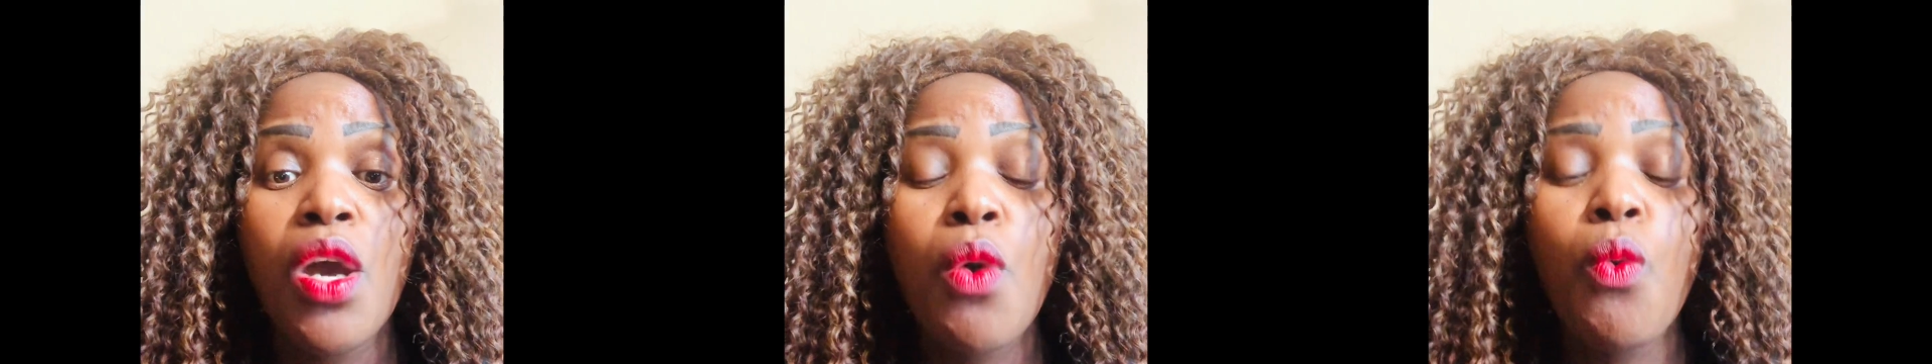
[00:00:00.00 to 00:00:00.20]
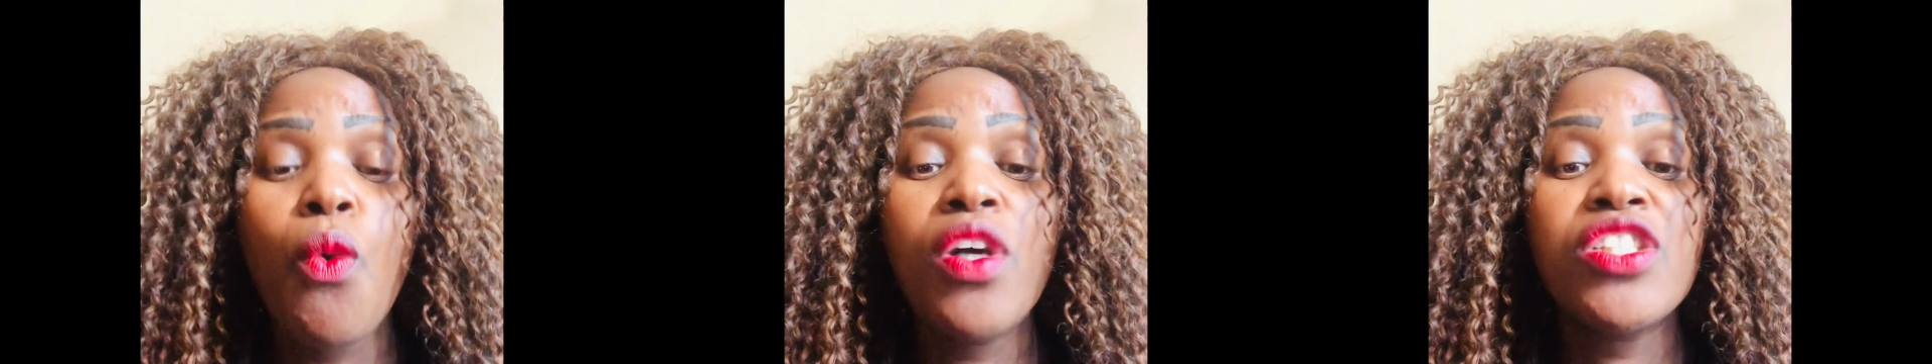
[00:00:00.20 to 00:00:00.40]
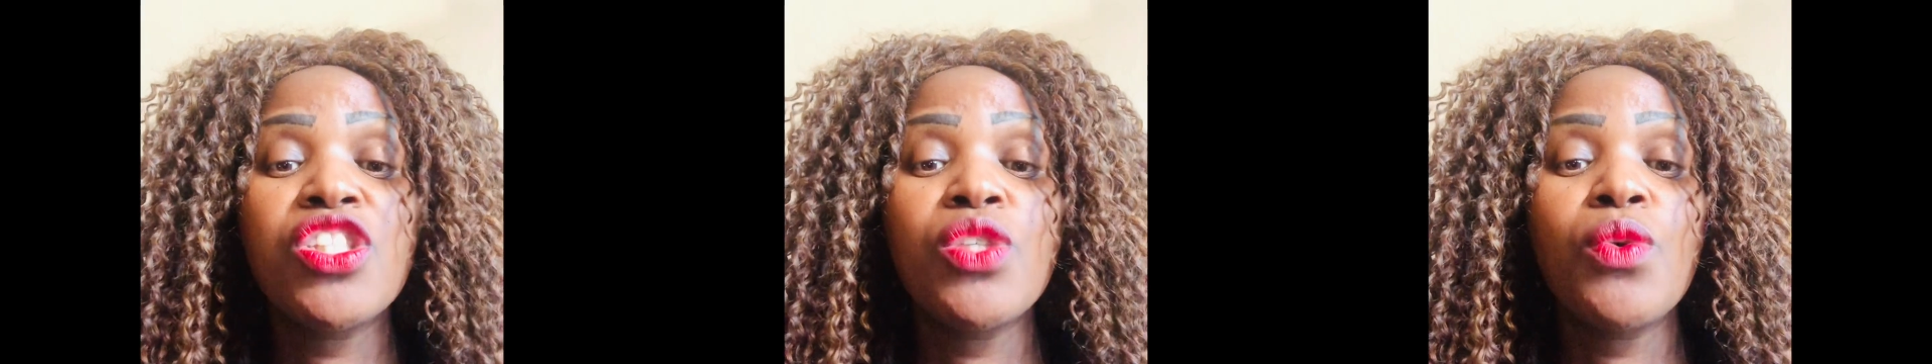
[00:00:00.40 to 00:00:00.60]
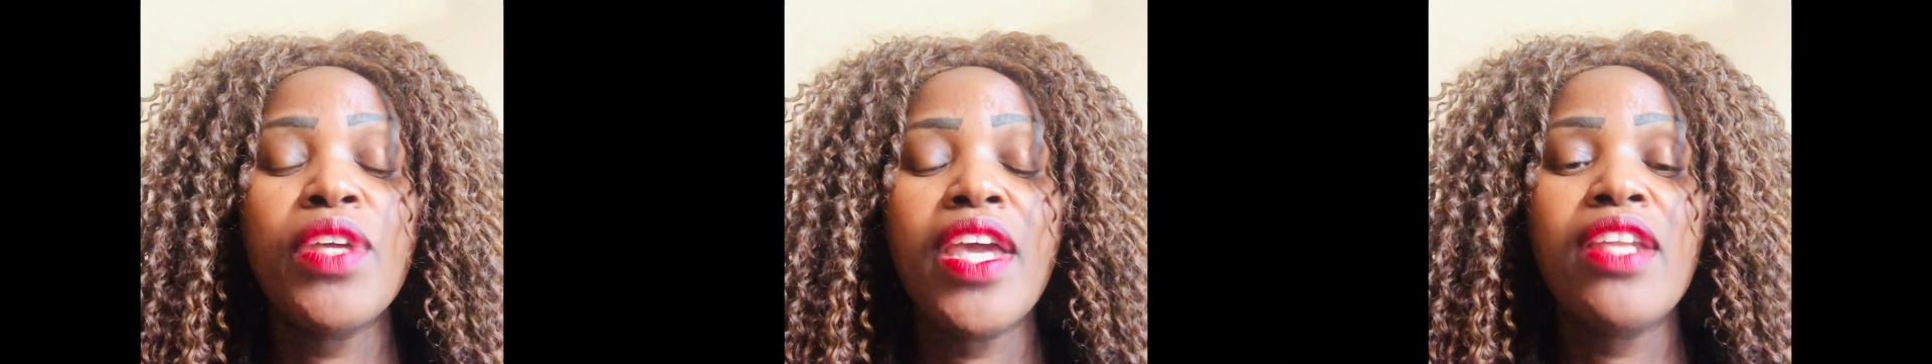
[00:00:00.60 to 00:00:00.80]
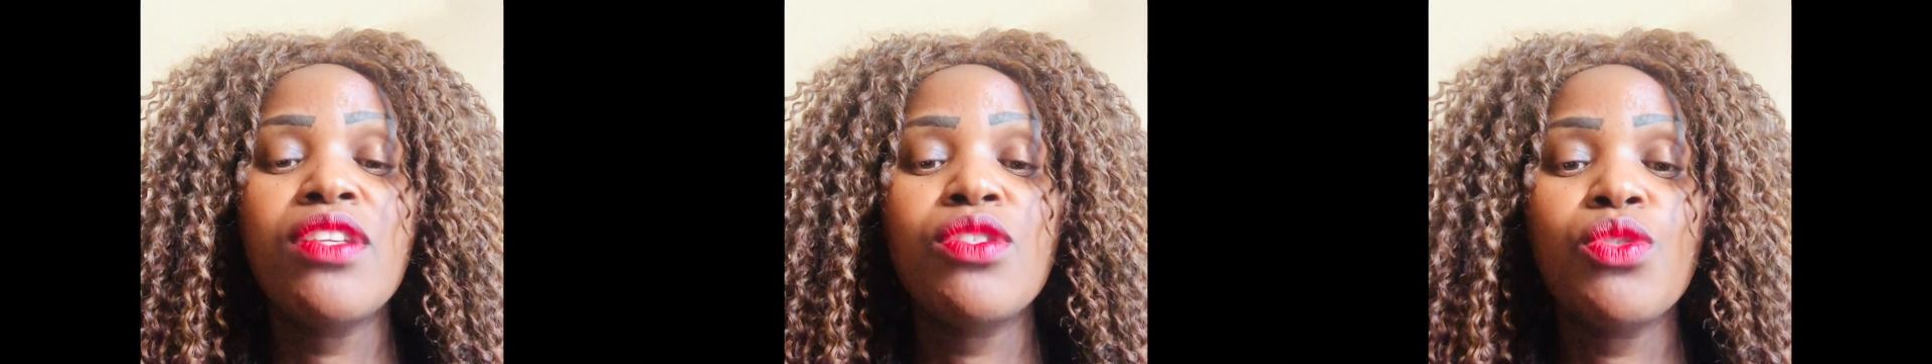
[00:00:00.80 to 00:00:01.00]
what you
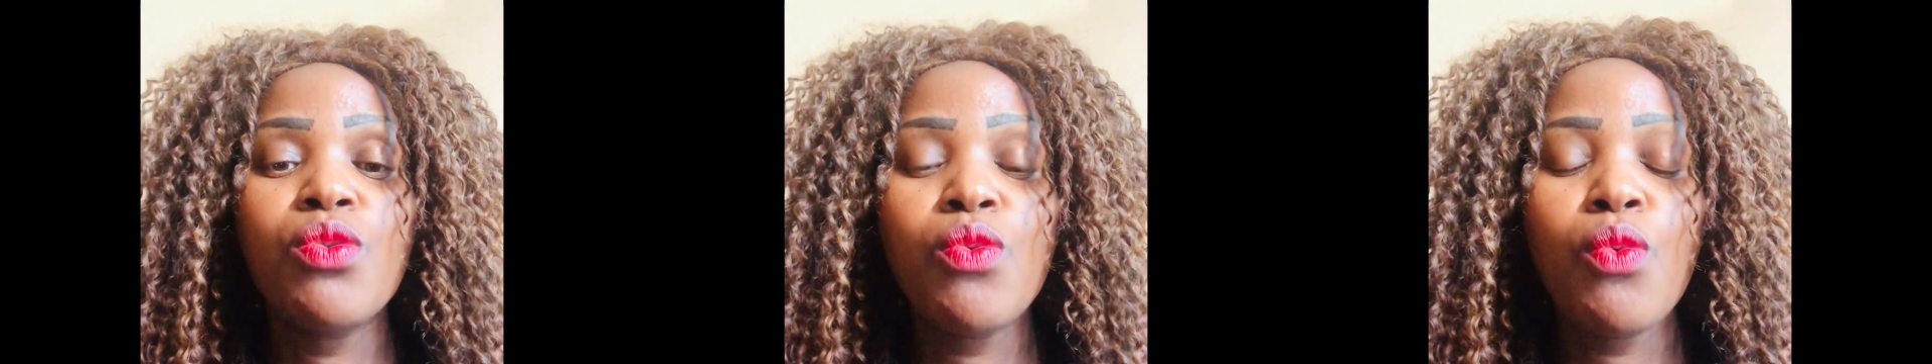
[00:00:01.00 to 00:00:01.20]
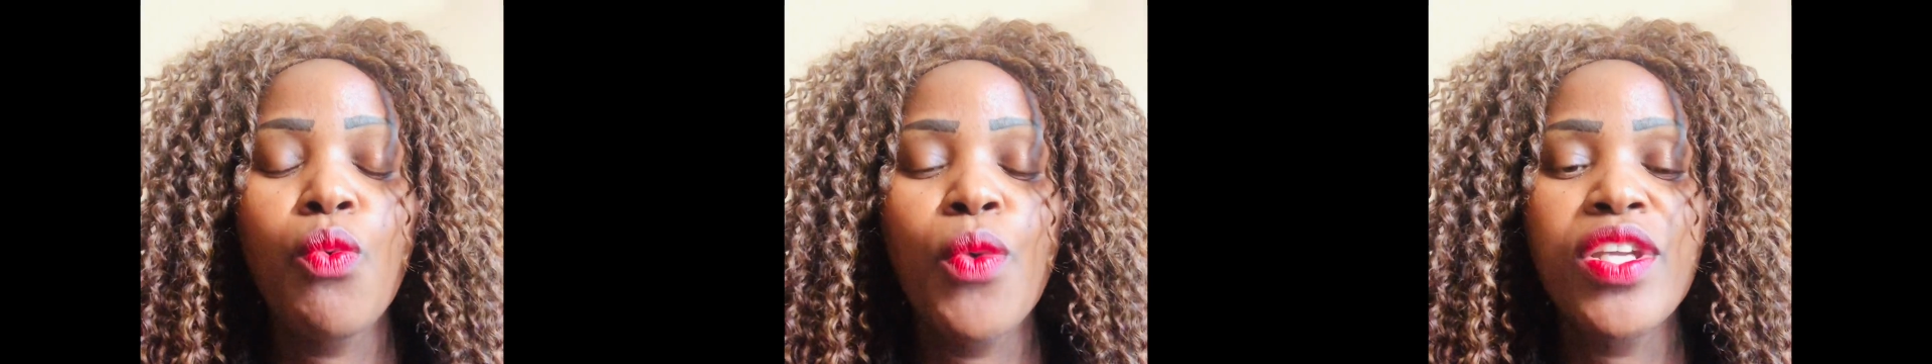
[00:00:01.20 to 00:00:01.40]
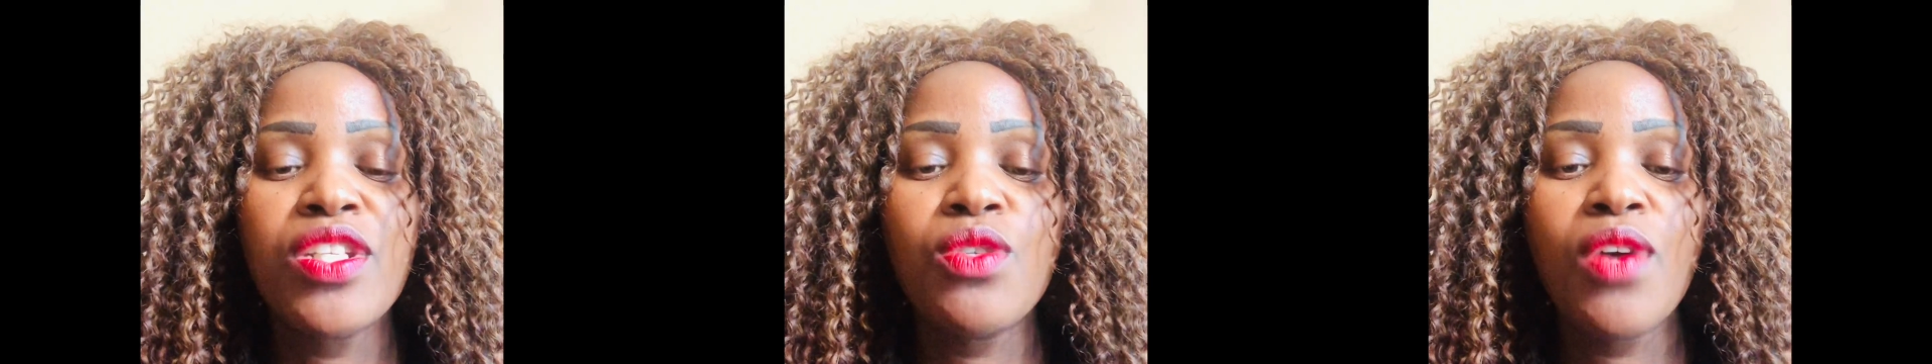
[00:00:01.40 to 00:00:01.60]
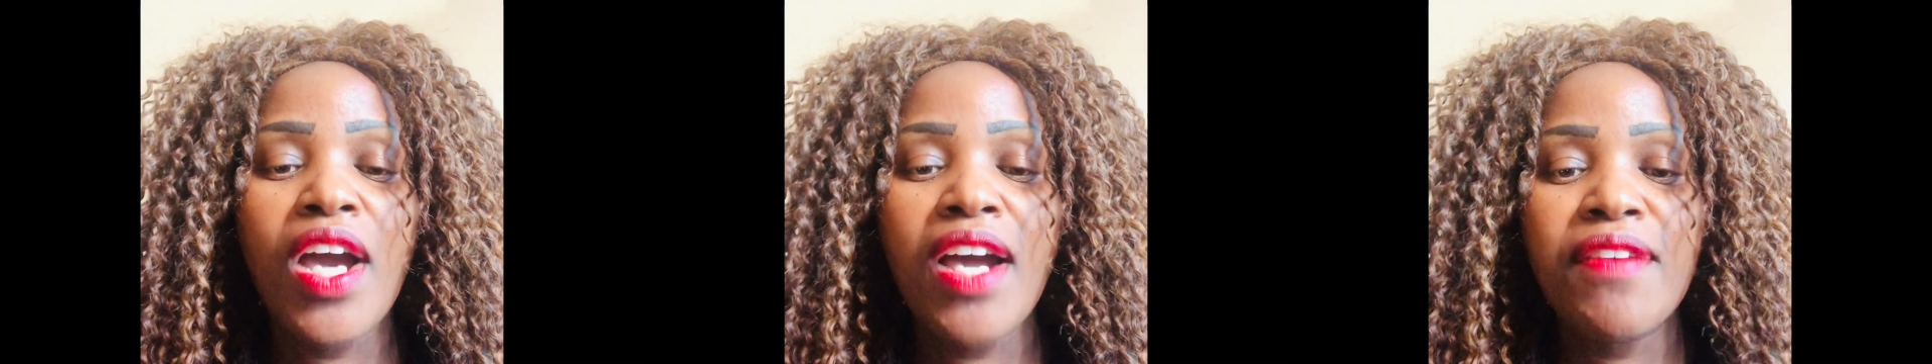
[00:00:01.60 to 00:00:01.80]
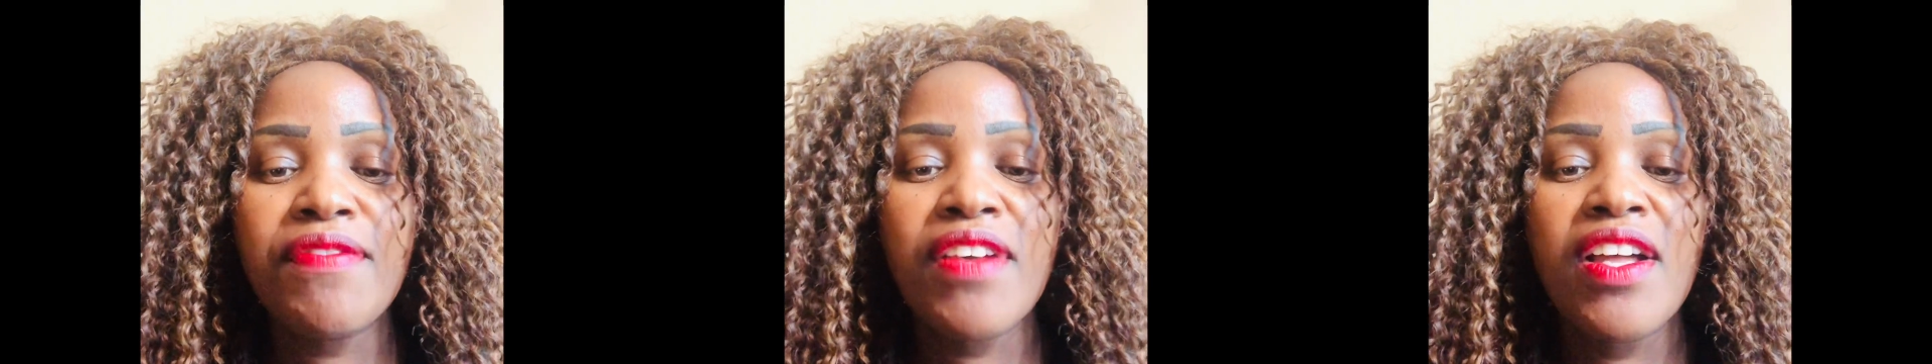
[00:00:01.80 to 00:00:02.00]
can do when you
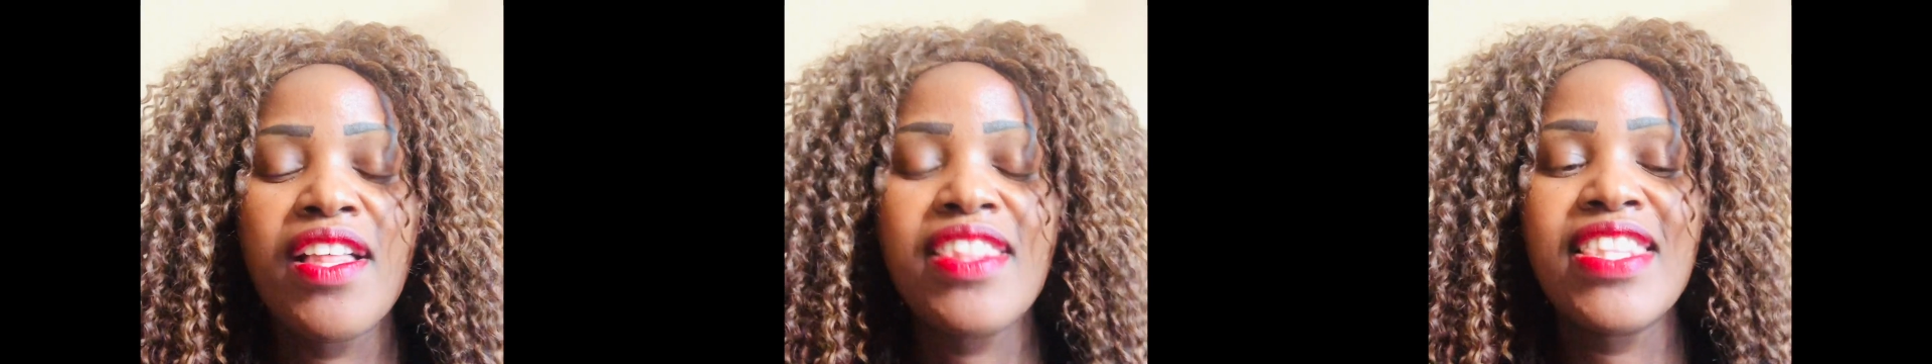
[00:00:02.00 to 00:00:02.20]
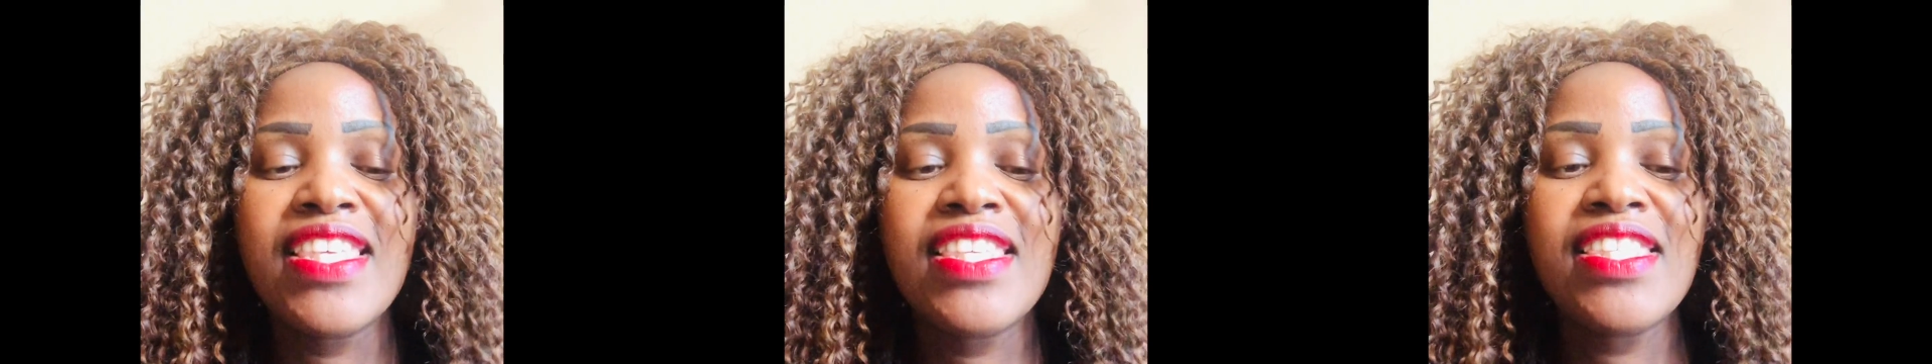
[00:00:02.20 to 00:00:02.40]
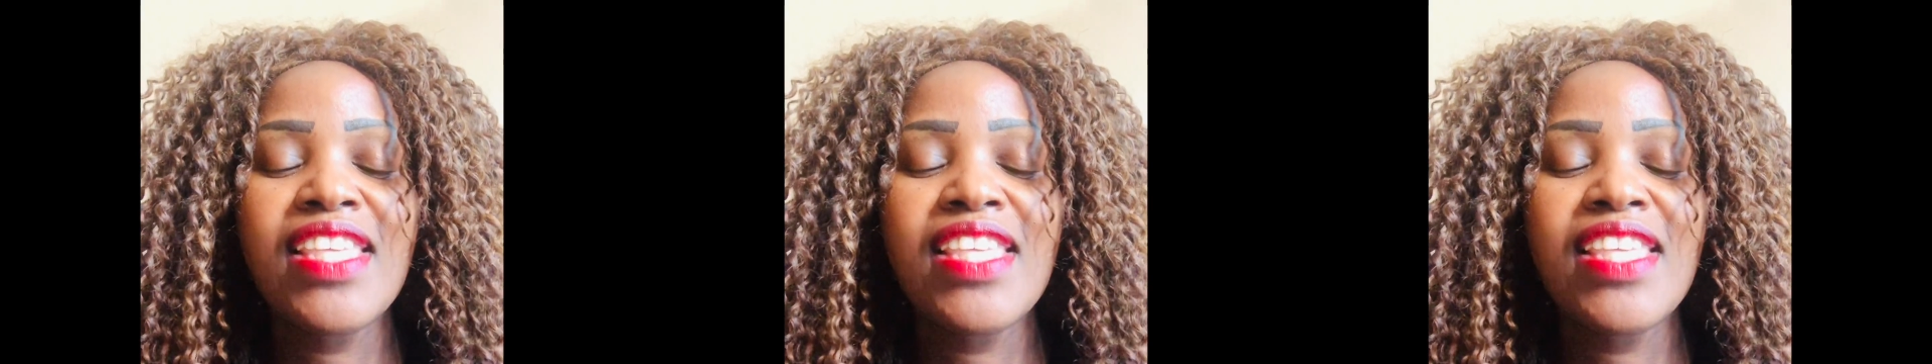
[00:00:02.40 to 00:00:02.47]
have this